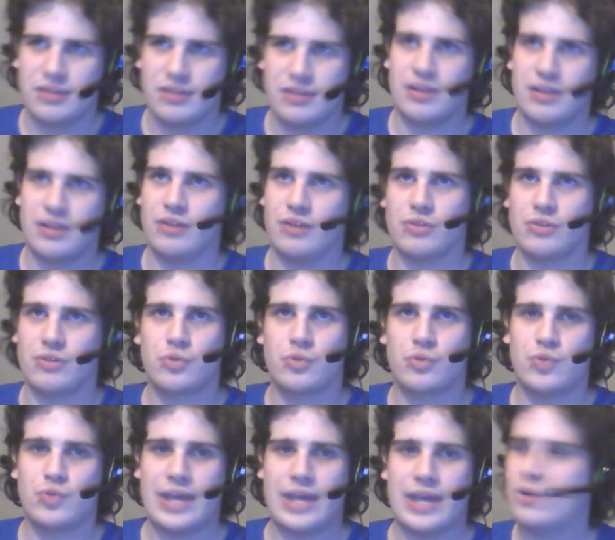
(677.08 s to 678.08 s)
You know, don't
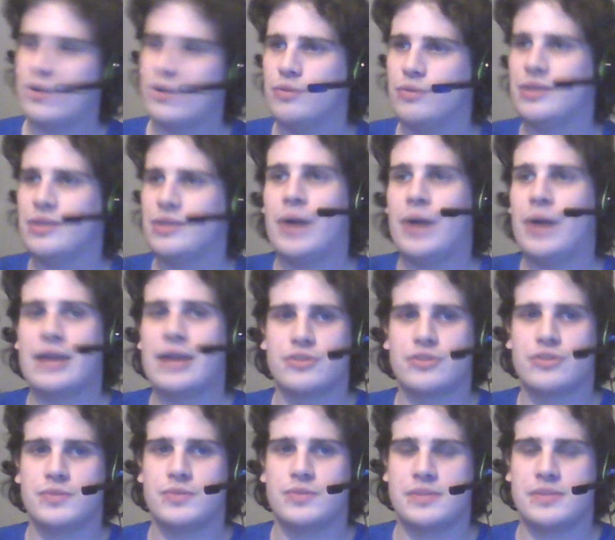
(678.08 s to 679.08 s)
do that. Don't hire
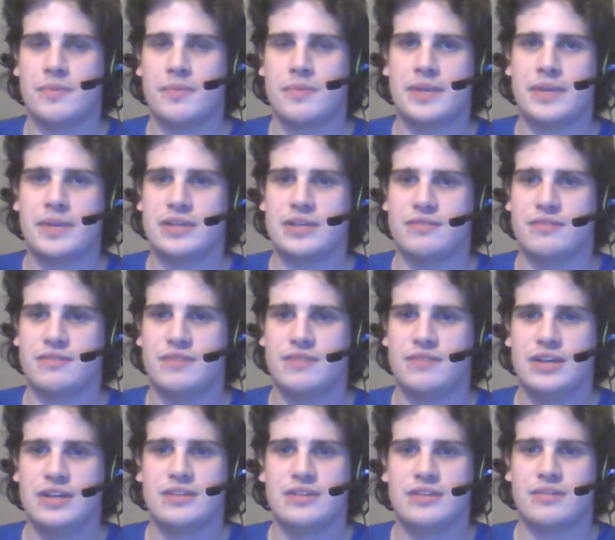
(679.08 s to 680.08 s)
someone simply because of
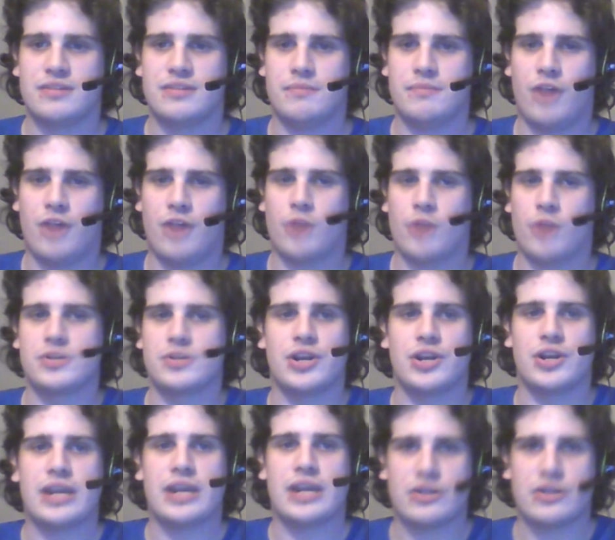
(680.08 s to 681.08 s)
some
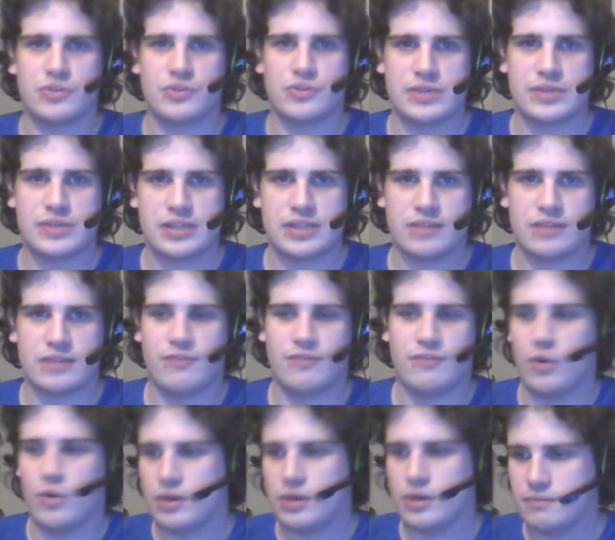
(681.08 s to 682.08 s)
arbitrary characteristic.
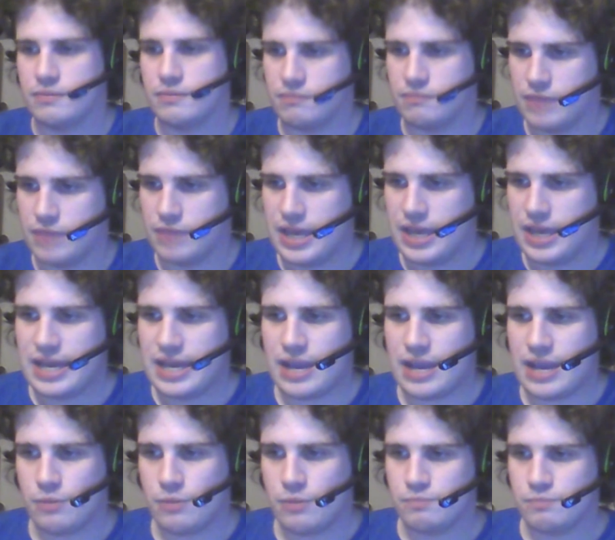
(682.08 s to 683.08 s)
Vote on
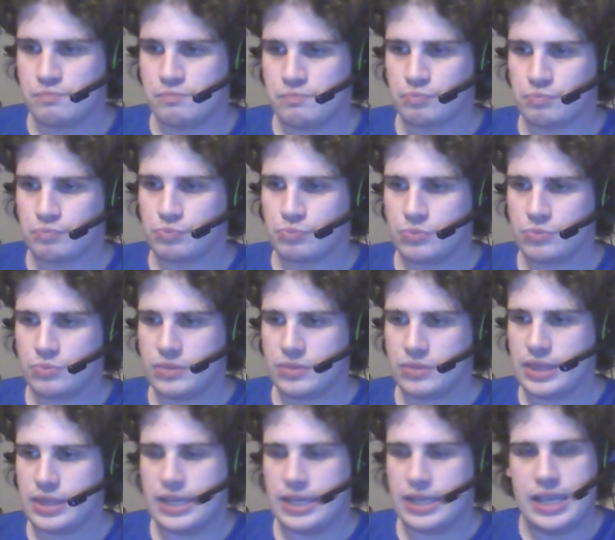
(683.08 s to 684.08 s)
now.
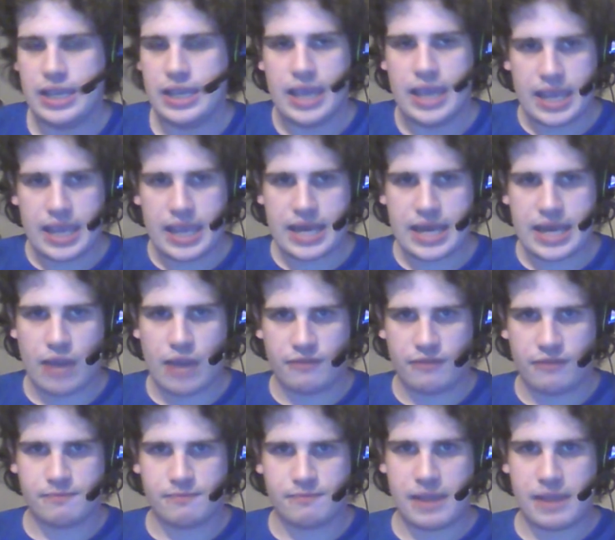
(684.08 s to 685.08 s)

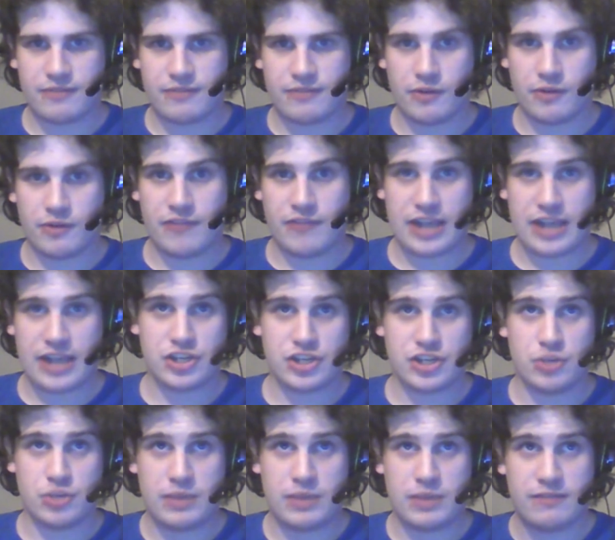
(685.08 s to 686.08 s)
If by affirmative action
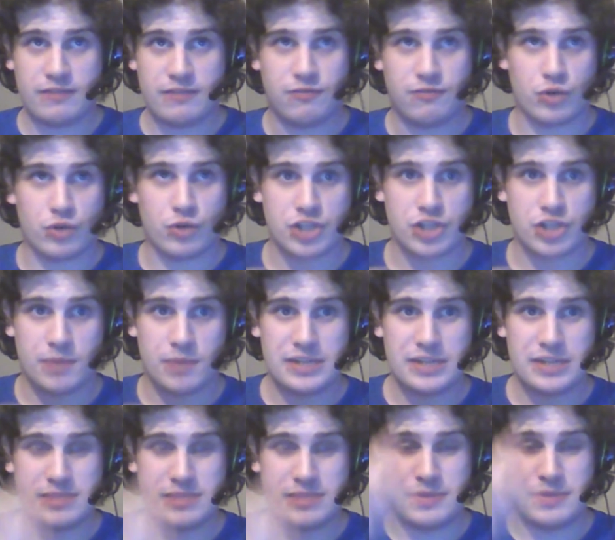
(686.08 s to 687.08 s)
you mean force
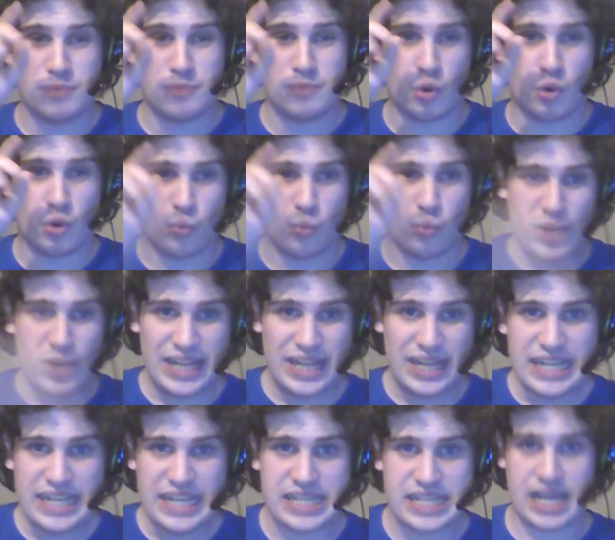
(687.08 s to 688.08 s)
companies to be more
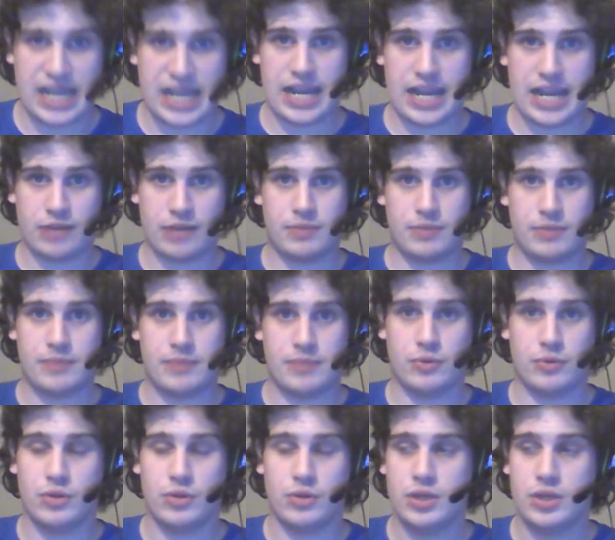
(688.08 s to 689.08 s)
willing to hire
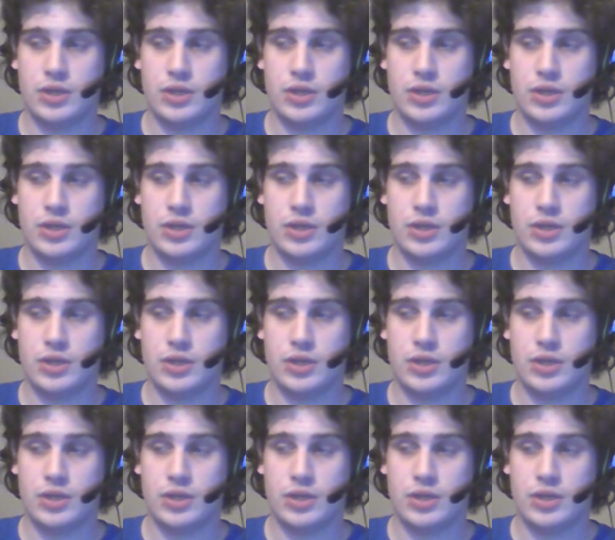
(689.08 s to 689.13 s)
people